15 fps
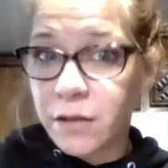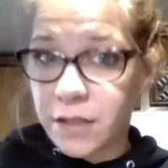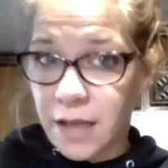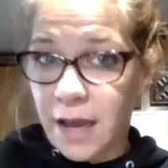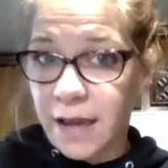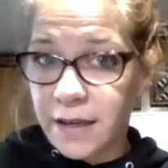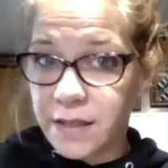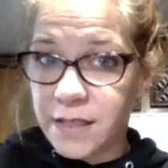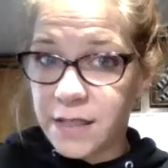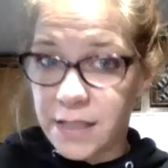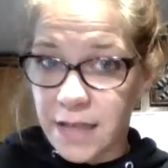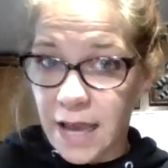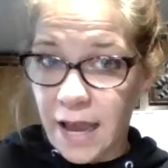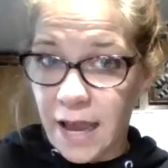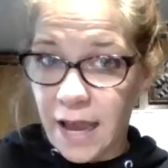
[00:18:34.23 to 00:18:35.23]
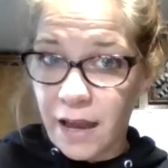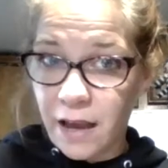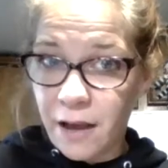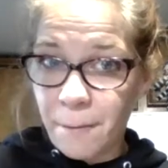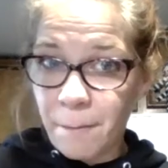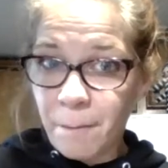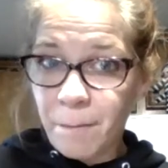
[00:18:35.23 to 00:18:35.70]
day today
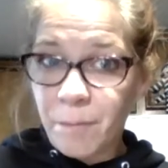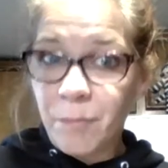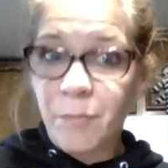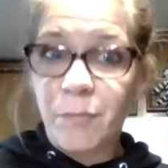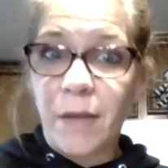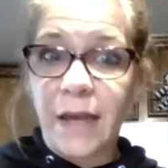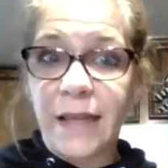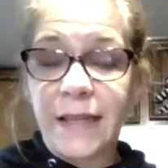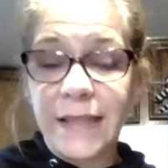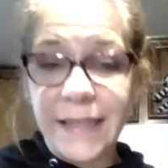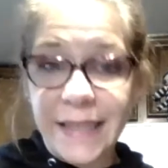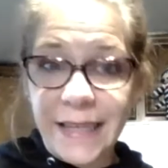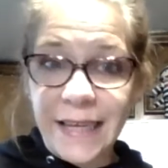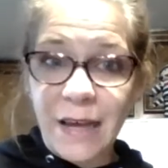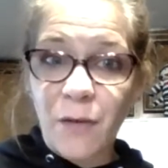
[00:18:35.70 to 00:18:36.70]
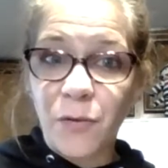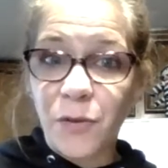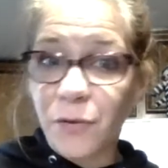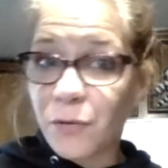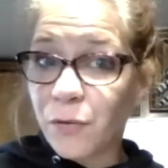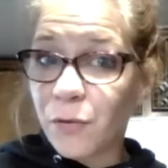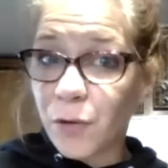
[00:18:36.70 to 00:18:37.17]
by cleaning out
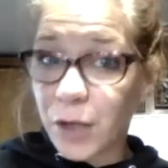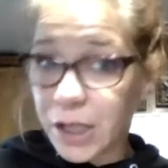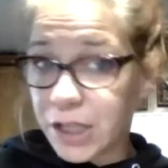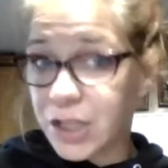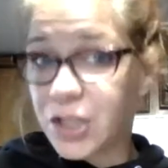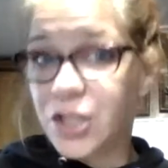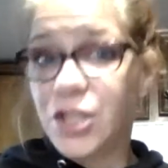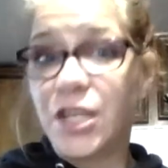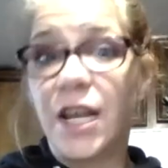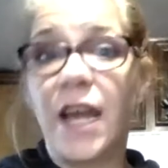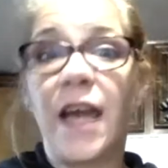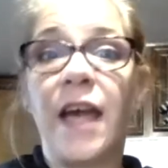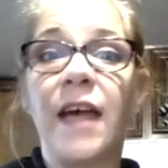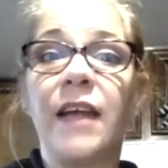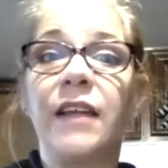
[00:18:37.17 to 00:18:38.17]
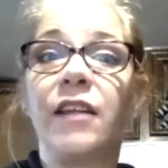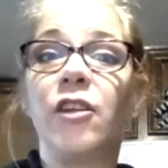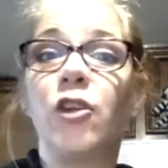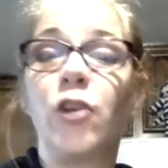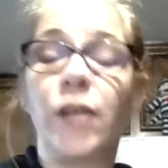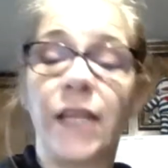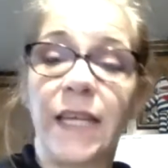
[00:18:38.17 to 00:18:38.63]
the fridge and
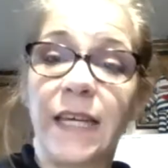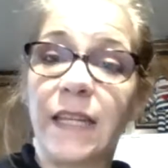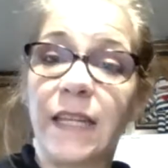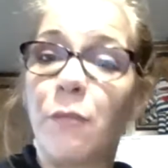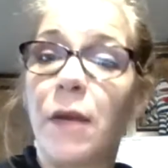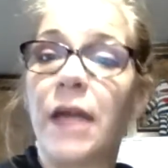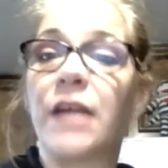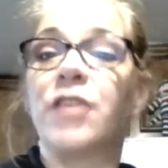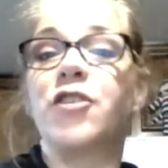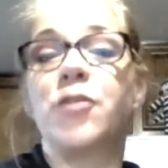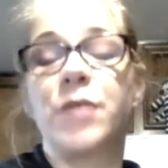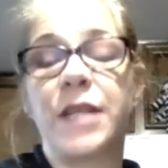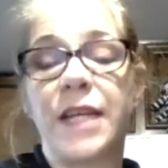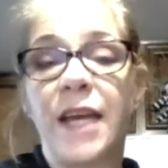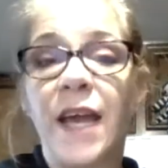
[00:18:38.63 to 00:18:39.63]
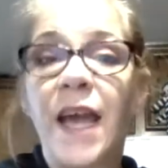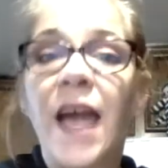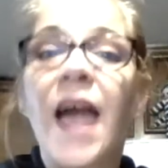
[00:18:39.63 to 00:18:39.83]
looking in the pantry